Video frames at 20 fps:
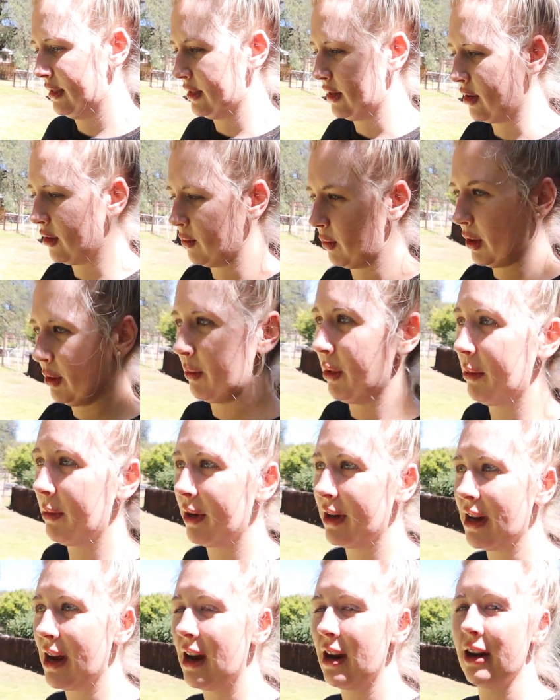So when we
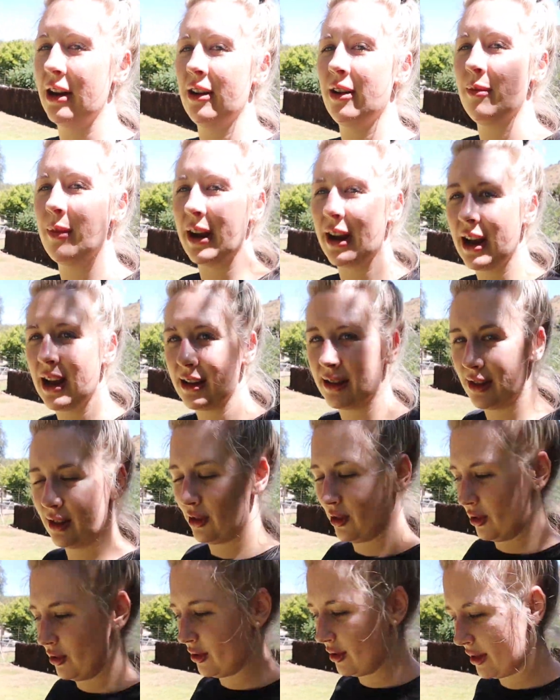were younger, my
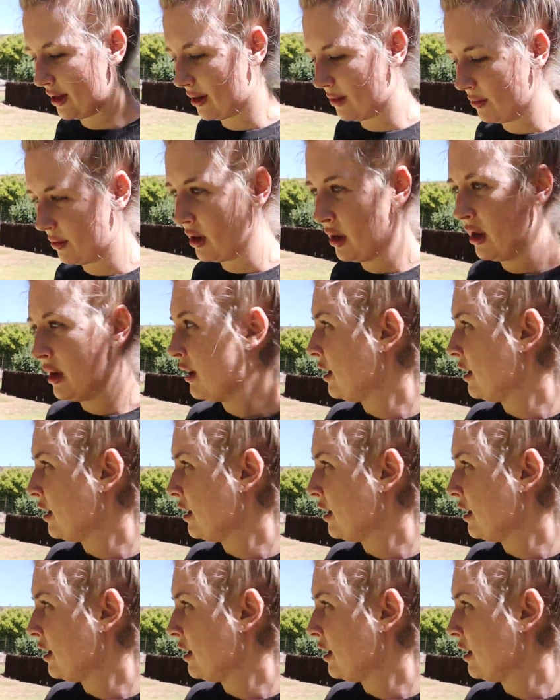cousins used to come